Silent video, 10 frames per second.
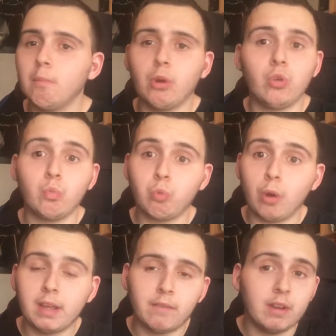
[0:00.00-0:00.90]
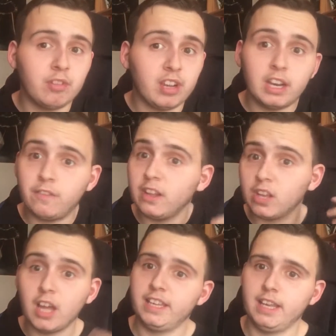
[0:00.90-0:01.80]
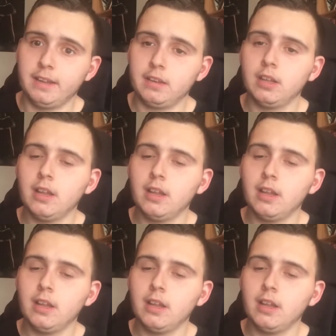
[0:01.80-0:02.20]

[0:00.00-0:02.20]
but you probably have never seen anything like it.